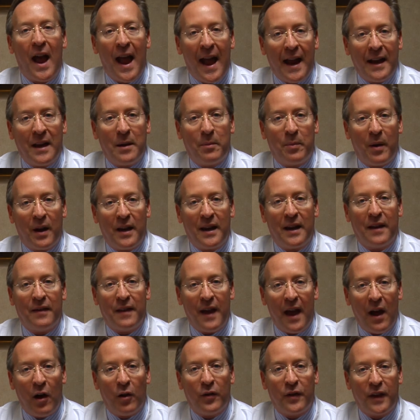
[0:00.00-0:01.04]
anybody in the
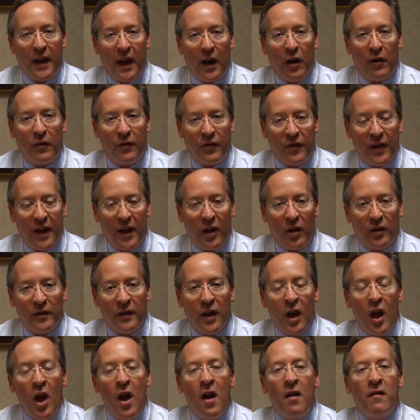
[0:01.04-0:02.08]
healthcare field.
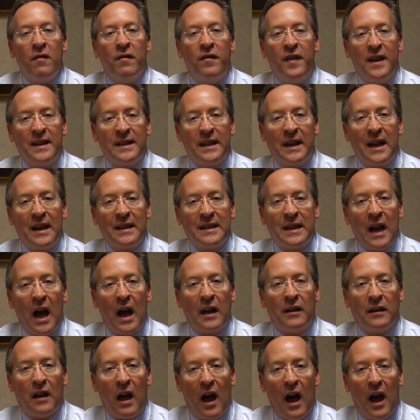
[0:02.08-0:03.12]
Visit us
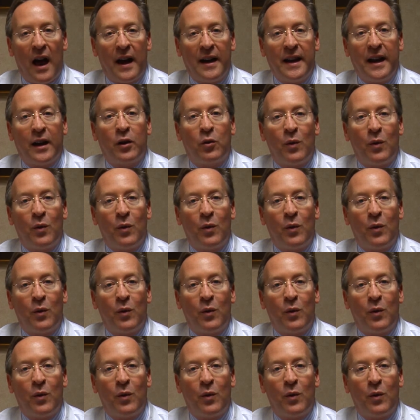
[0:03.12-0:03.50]
online at